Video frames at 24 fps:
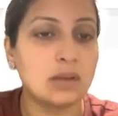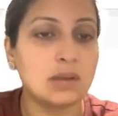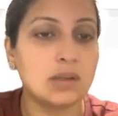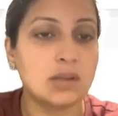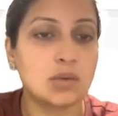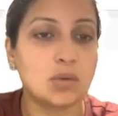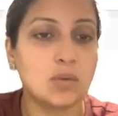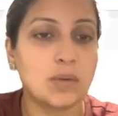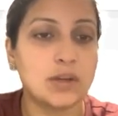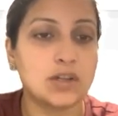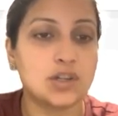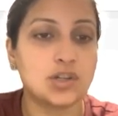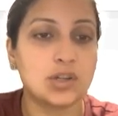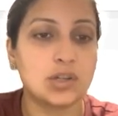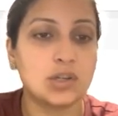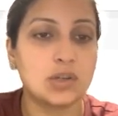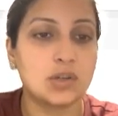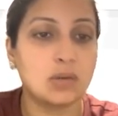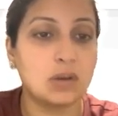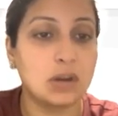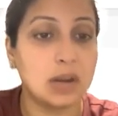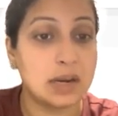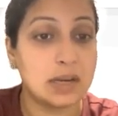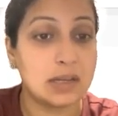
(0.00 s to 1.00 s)
this question?
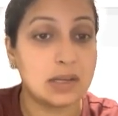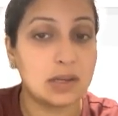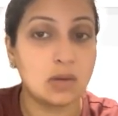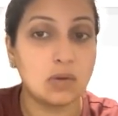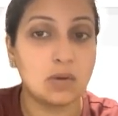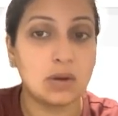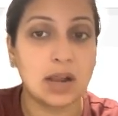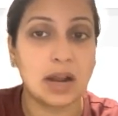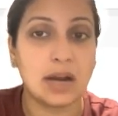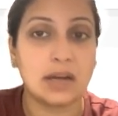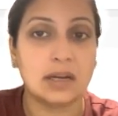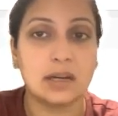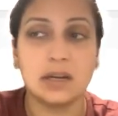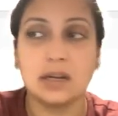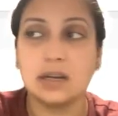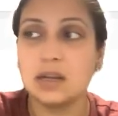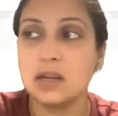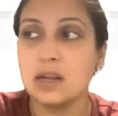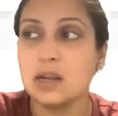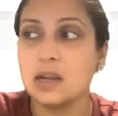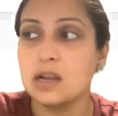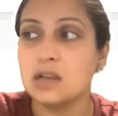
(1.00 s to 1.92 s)
So let's look at it.